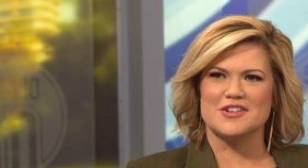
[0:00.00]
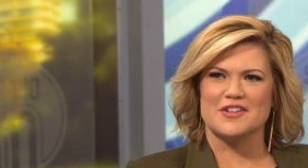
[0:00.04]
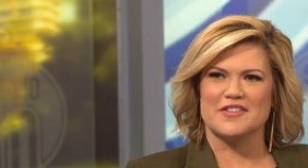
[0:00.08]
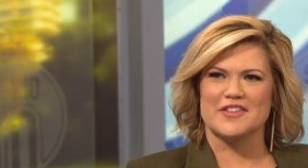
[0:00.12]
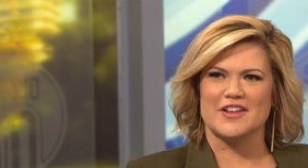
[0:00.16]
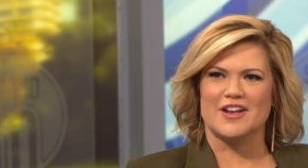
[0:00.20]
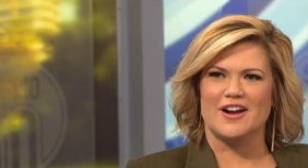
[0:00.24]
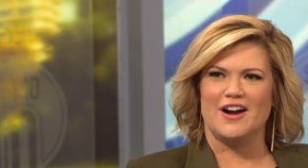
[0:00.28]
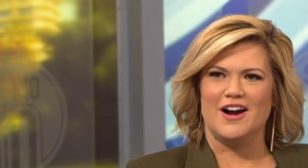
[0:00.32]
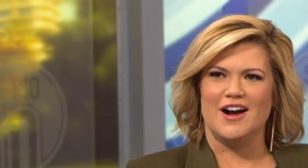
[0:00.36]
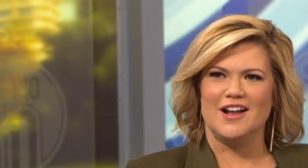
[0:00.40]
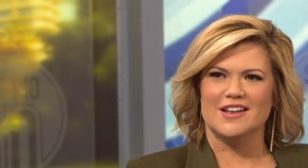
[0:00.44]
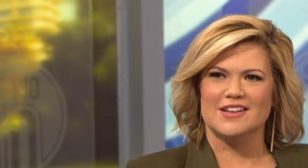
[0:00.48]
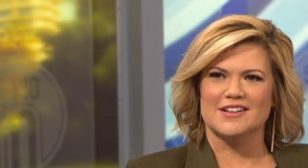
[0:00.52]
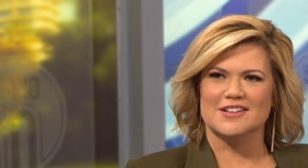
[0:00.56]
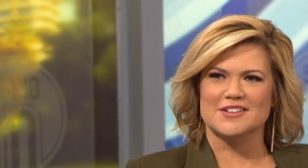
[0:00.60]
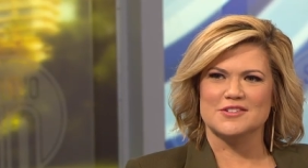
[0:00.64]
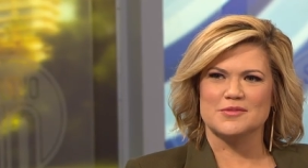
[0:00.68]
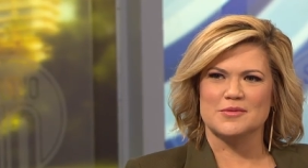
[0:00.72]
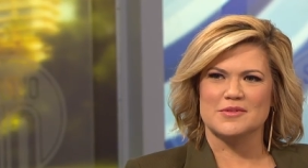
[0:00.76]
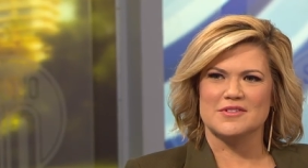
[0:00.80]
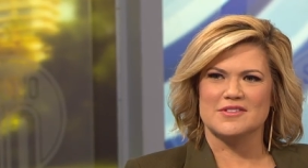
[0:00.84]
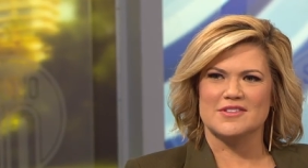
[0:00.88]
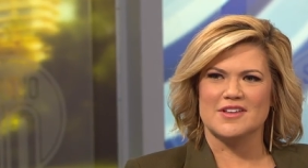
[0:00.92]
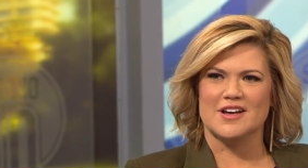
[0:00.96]
on the
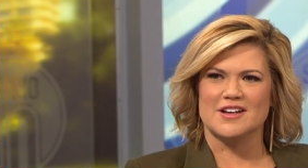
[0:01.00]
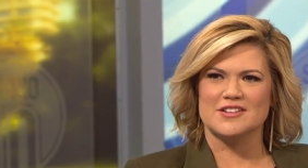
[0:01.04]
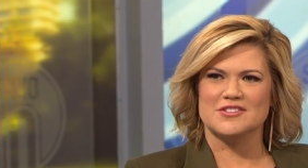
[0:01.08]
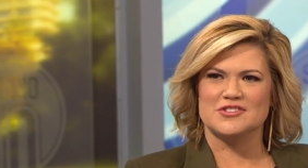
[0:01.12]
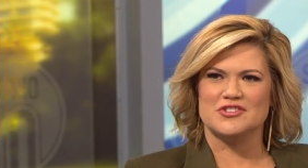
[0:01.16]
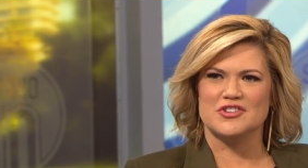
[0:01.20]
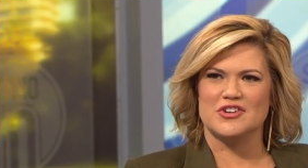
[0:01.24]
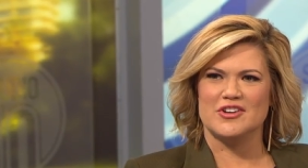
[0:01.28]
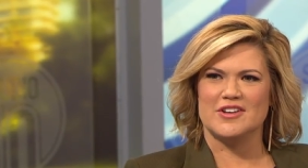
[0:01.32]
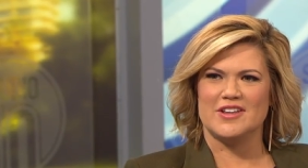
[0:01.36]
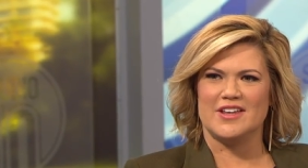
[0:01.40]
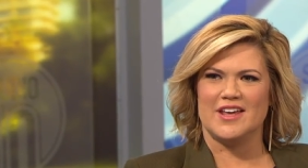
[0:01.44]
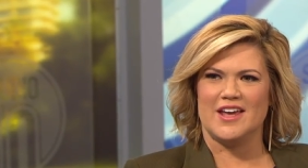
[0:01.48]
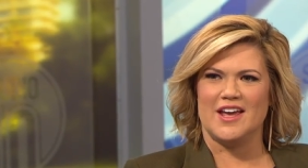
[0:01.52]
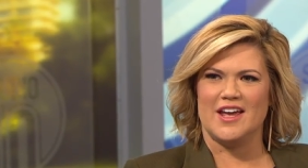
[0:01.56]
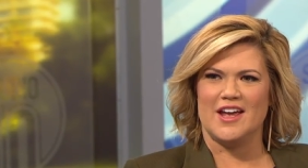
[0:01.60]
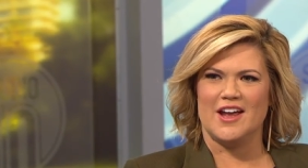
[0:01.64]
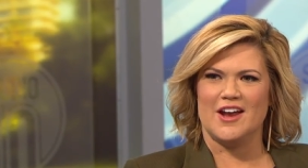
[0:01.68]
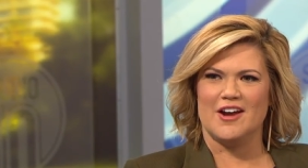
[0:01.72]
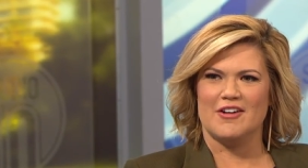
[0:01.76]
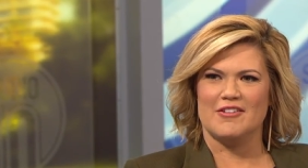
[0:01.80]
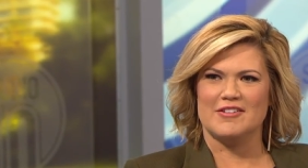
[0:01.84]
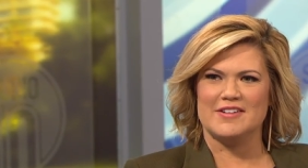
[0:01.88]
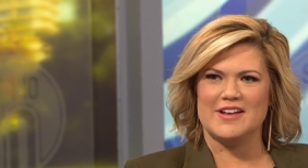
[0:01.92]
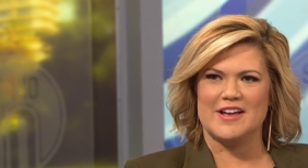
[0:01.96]
island with that dirty
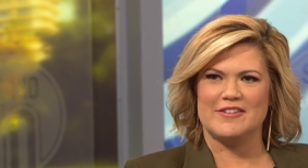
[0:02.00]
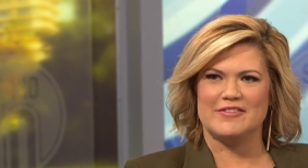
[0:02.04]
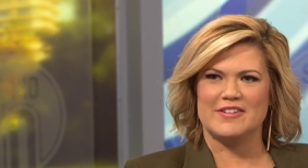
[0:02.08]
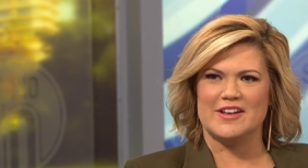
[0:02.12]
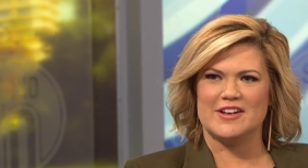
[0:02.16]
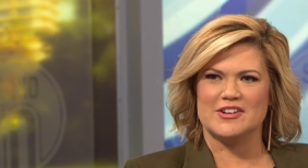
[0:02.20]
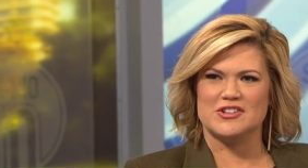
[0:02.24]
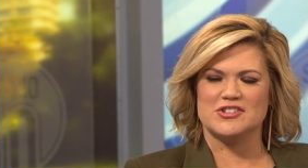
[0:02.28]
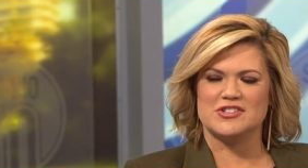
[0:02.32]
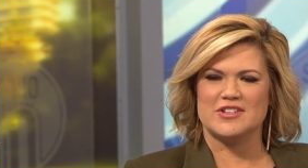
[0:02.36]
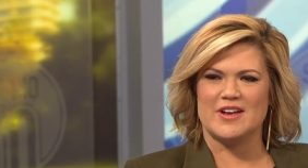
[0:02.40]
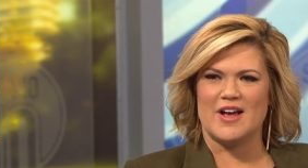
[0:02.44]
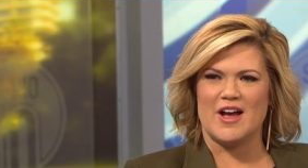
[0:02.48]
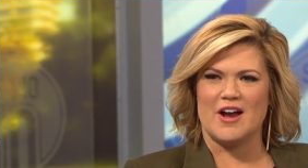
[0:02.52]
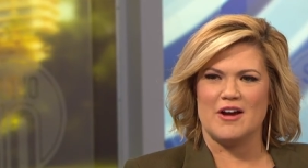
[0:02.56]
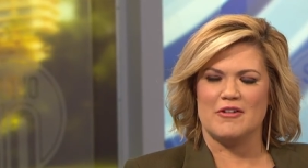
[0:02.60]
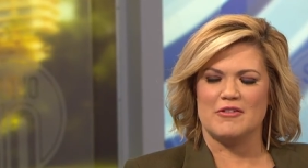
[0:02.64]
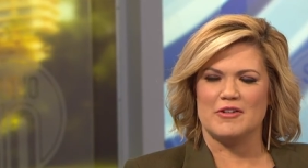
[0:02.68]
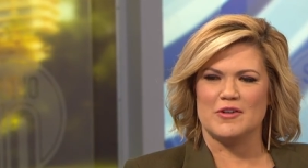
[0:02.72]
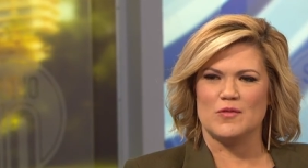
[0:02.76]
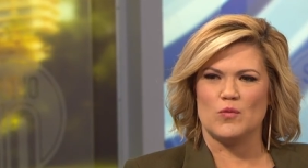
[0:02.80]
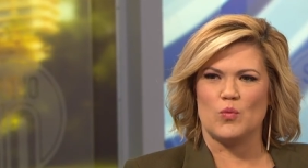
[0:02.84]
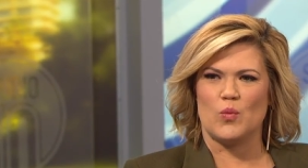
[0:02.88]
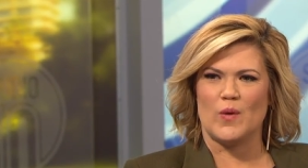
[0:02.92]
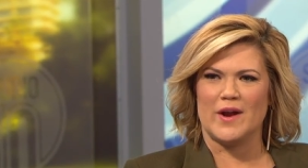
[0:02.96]
hair and you haven't had a shower in